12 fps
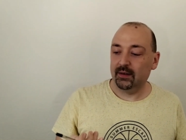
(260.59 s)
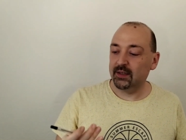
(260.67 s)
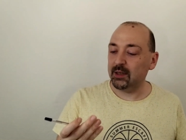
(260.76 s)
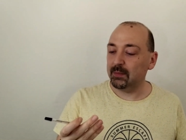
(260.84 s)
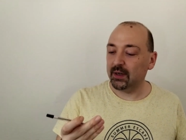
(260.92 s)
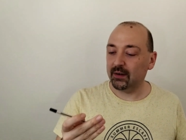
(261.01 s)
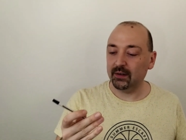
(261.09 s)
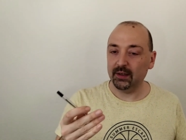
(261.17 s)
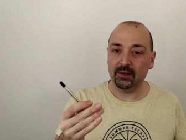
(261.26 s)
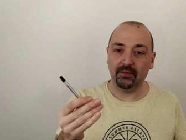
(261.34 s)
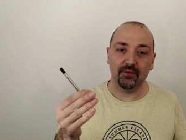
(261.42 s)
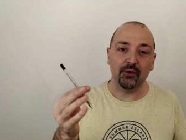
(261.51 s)
Similarly,
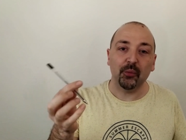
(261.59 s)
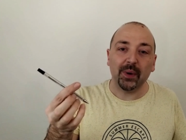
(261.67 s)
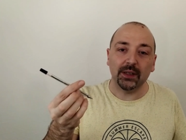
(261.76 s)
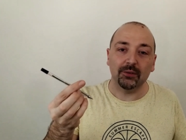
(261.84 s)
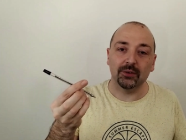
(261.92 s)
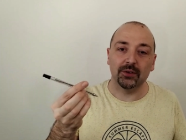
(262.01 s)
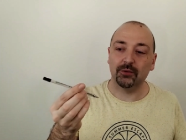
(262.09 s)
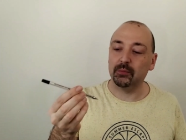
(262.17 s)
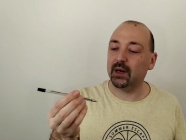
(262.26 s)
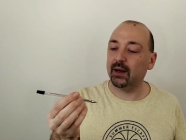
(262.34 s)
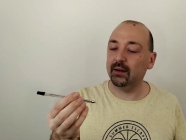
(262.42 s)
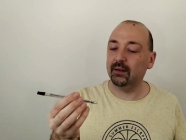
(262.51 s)
if nobody wants to
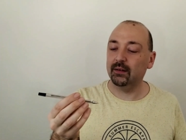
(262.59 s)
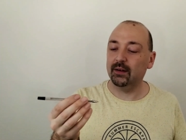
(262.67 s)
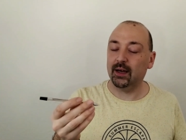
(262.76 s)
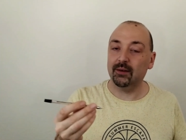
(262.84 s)
buy,